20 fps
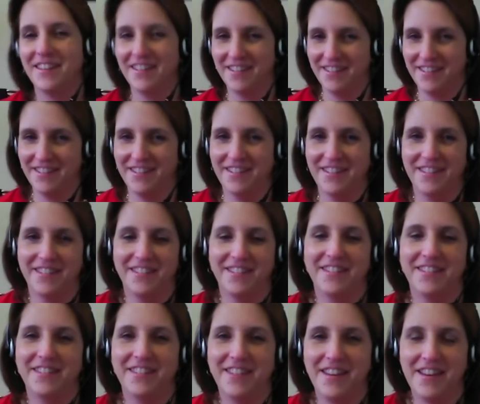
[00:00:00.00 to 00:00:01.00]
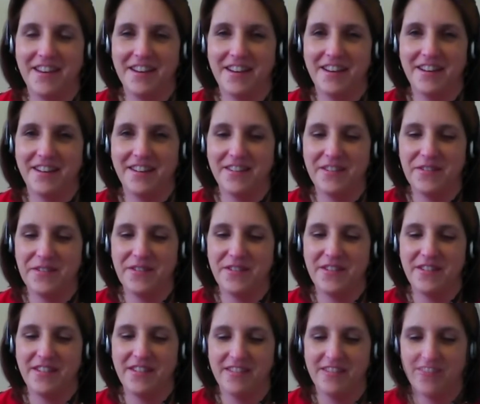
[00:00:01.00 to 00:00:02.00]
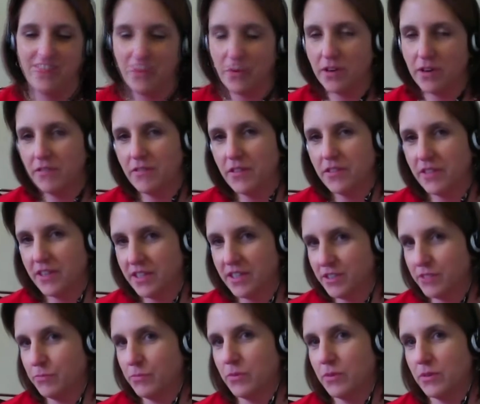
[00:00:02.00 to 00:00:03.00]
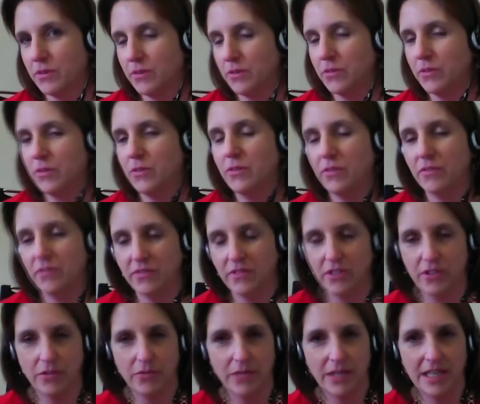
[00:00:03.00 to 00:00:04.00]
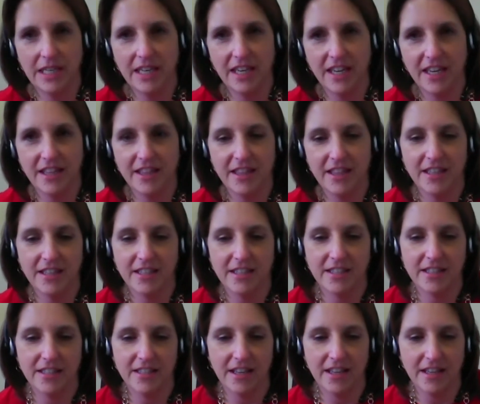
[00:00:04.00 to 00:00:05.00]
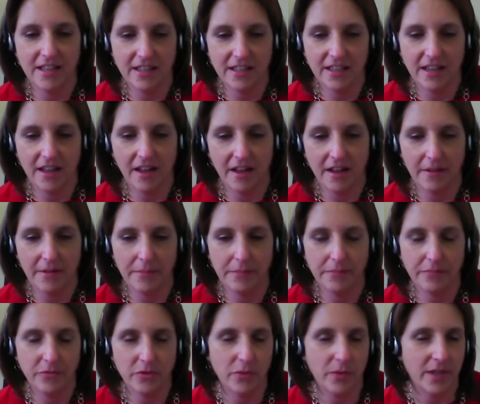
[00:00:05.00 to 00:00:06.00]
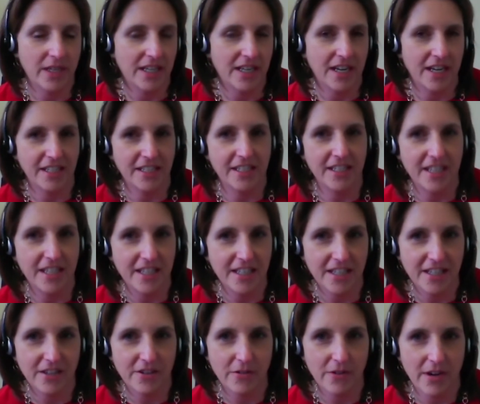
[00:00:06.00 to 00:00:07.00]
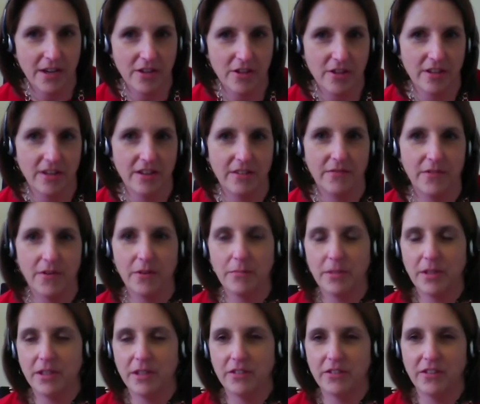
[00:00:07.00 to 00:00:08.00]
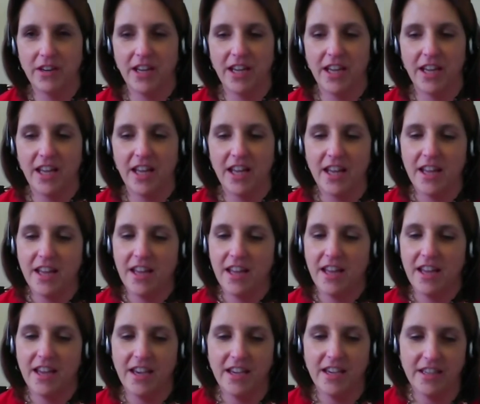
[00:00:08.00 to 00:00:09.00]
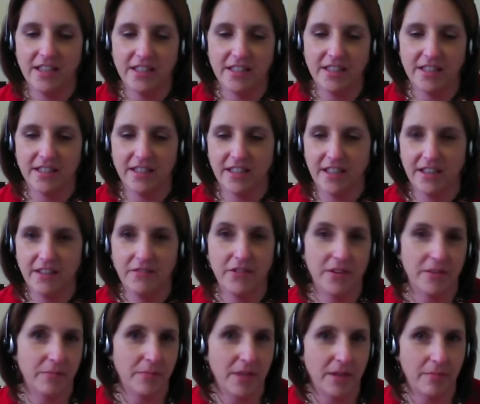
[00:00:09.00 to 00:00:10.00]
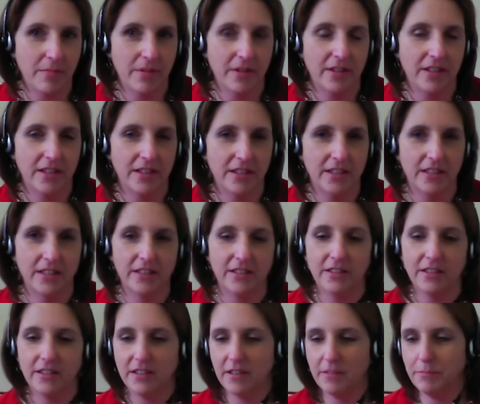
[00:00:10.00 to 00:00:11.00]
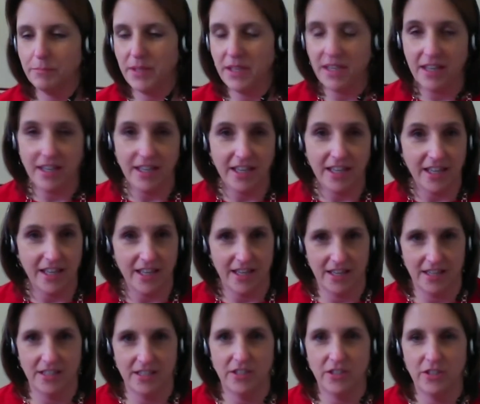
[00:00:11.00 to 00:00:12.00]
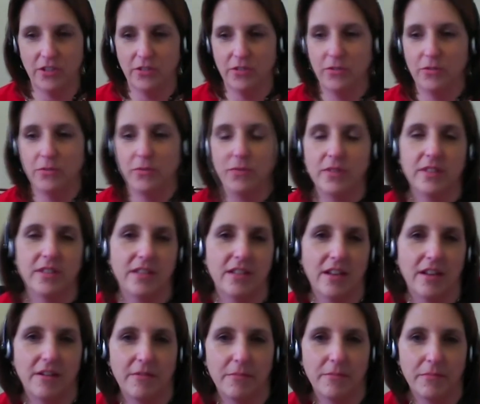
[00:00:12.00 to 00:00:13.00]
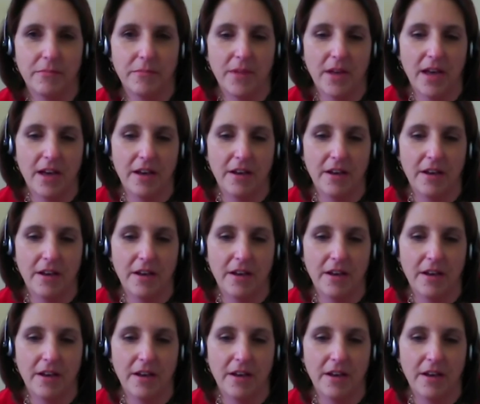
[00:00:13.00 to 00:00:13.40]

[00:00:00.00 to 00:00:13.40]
Yeah. I think one of the things we're doing in this 2019 iteration of open learning is giving people a little peek into some